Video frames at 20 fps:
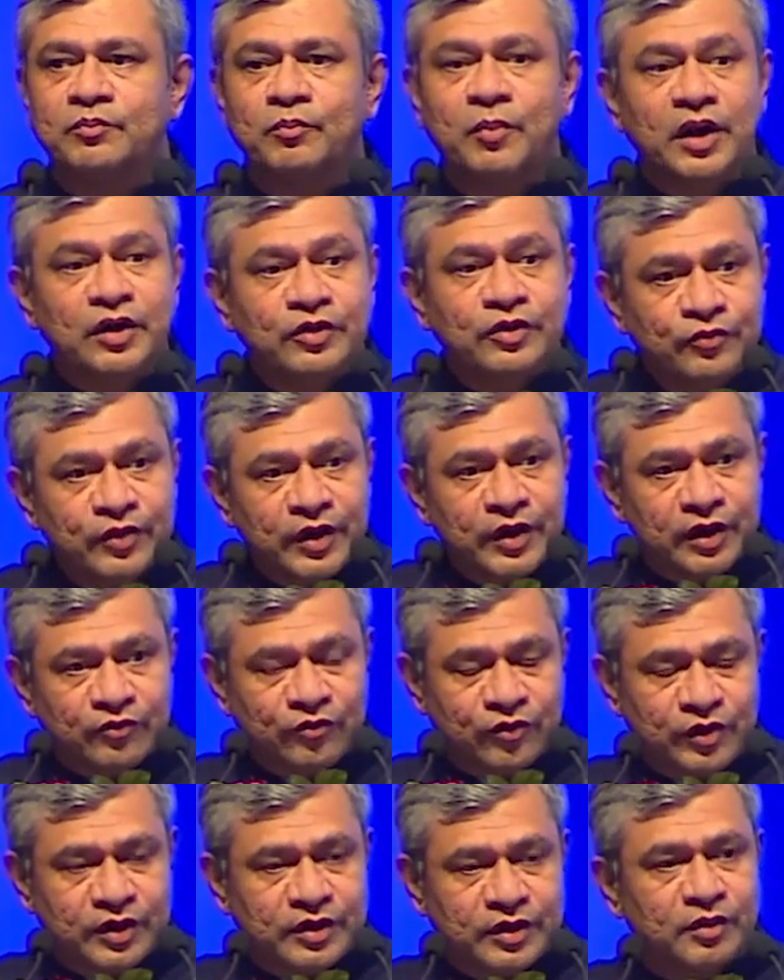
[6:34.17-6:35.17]
But we are
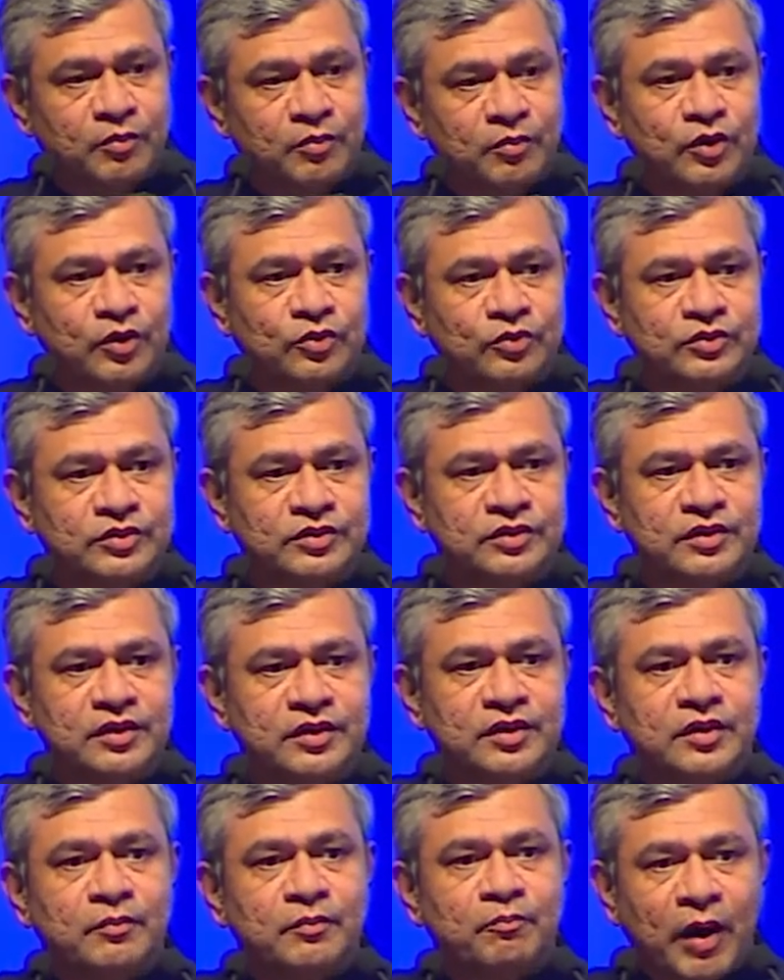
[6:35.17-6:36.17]
worried about
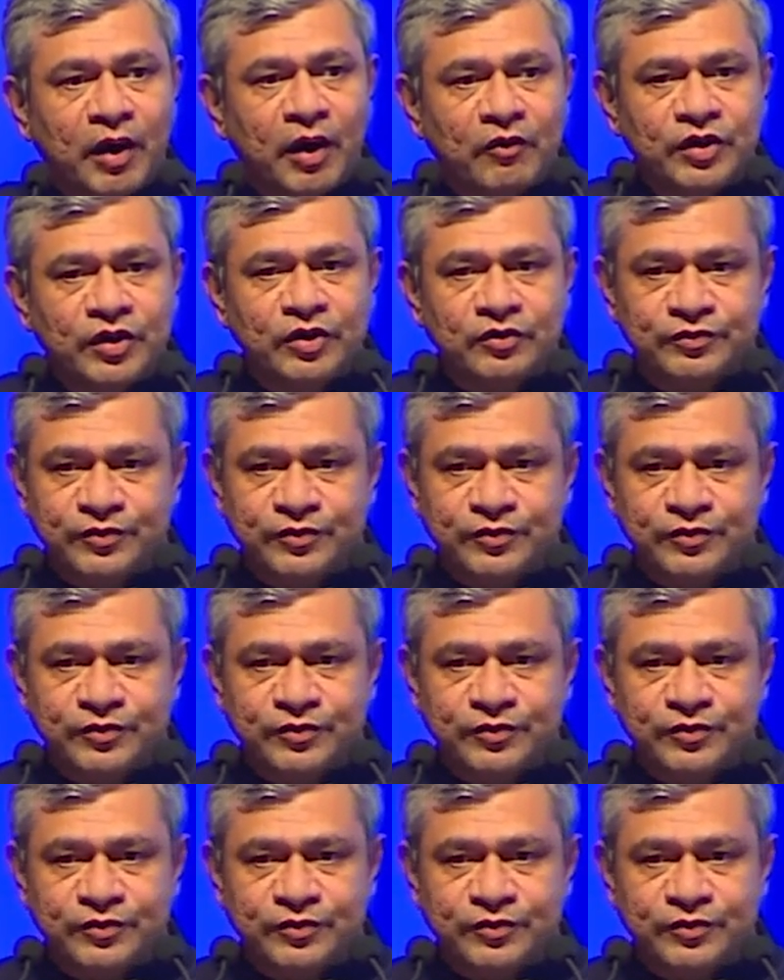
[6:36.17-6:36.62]
power